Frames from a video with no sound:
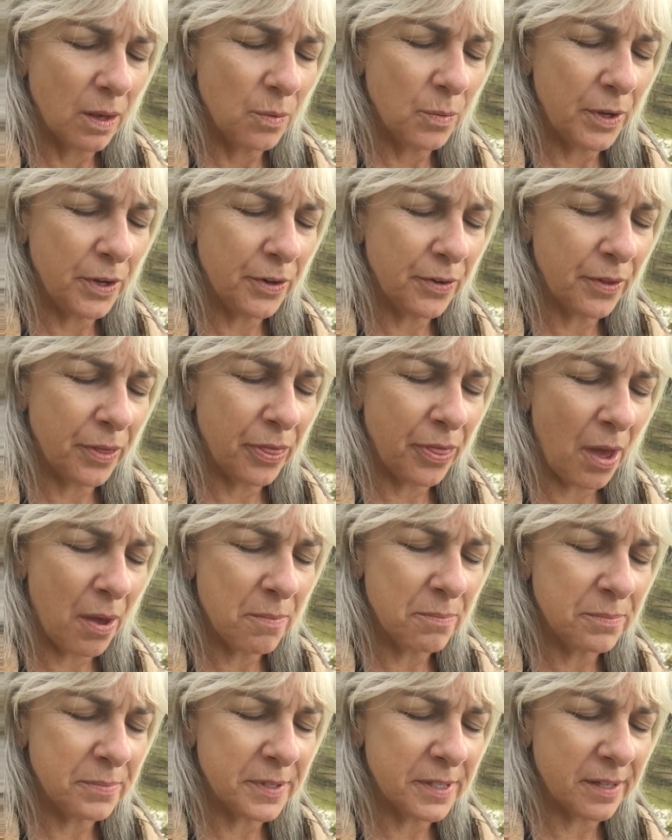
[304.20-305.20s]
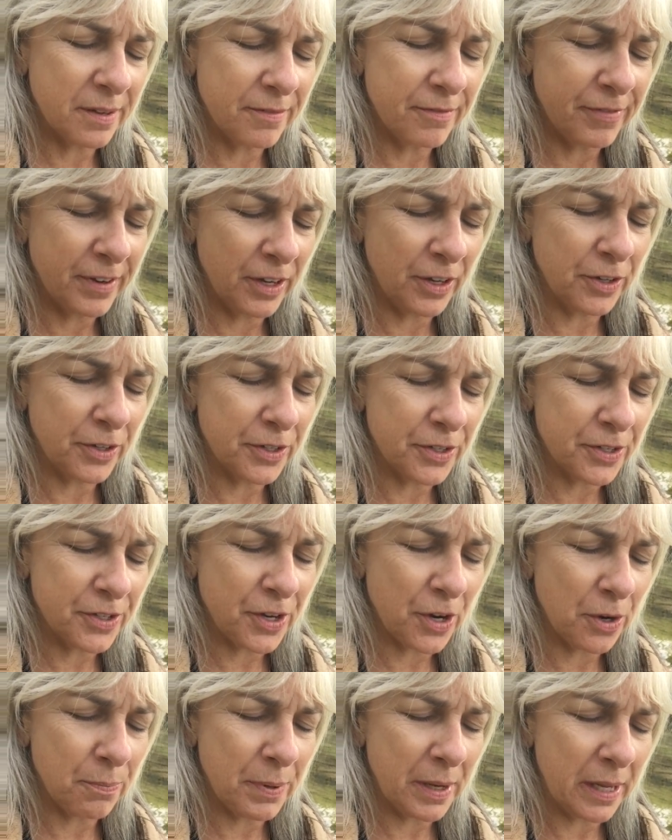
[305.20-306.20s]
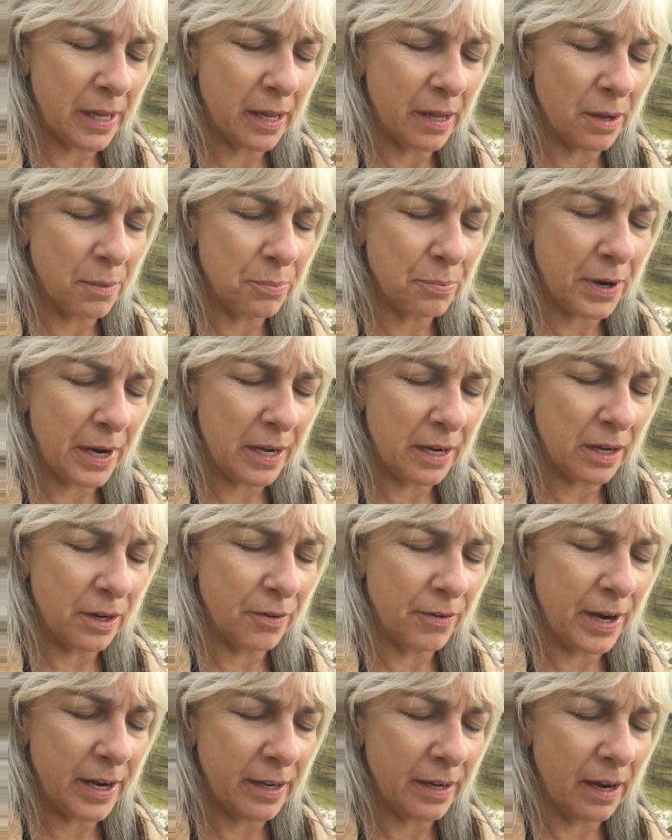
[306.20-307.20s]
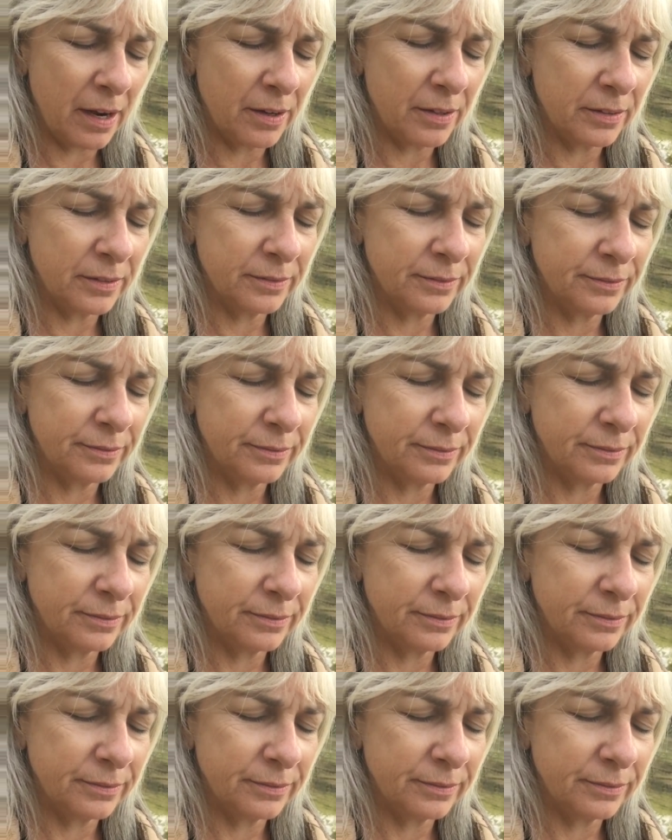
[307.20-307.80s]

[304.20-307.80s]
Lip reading: what your thumbs and fingers are picking up right here, right now.